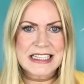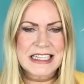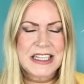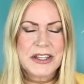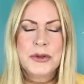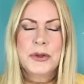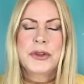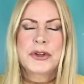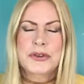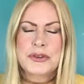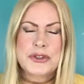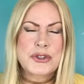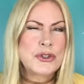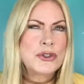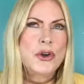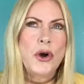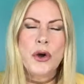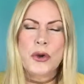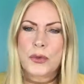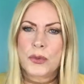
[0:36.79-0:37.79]
You know, there's
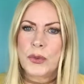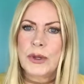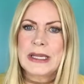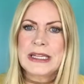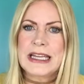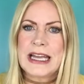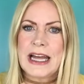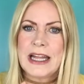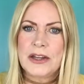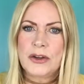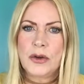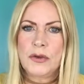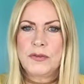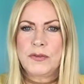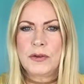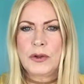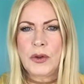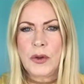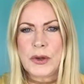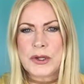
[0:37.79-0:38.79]
not really an awful
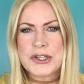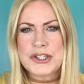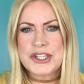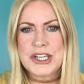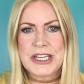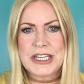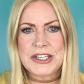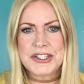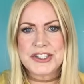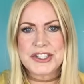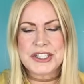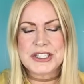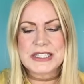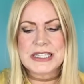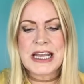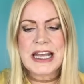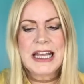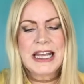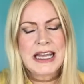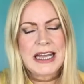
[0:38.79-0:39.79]
lot changes
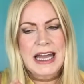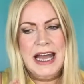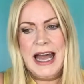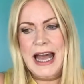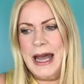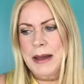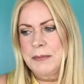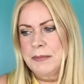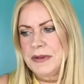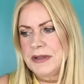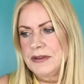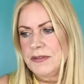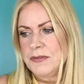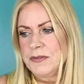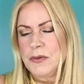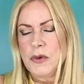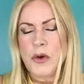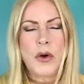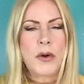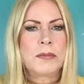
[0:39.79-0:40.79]
happen
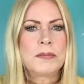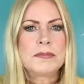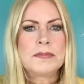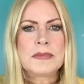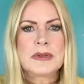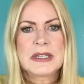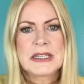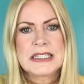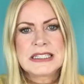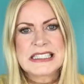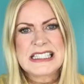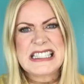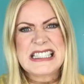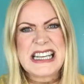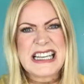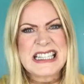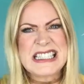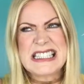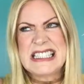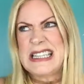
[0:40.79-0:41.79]
from
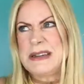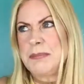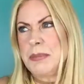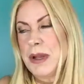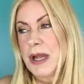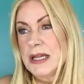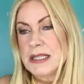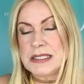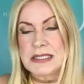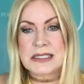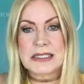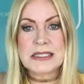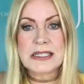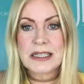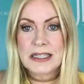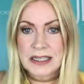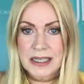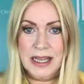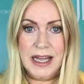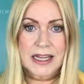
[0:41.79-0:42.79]
60 plus
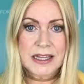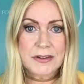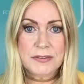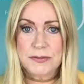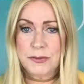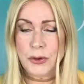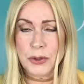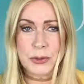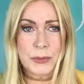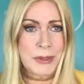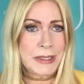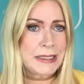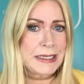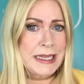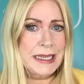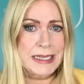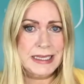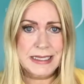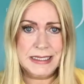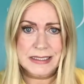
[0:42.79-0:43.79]
and the following
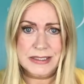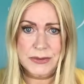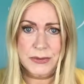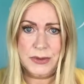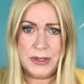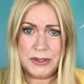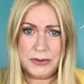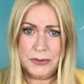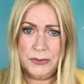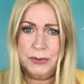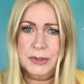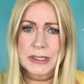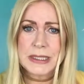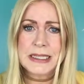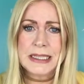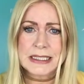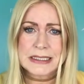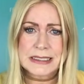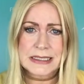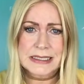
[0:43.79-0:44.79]
decade, so it really
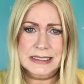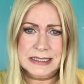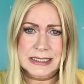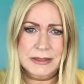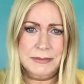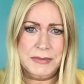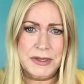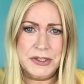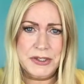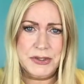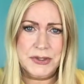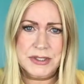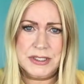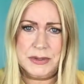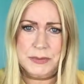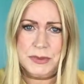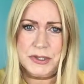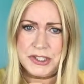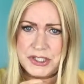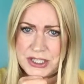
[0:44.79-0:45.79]
is the same issues that
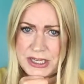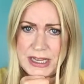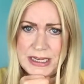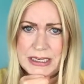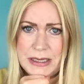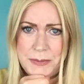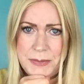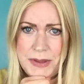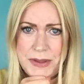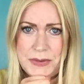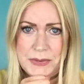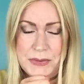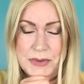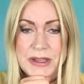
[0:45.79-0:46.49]
we're chatting about.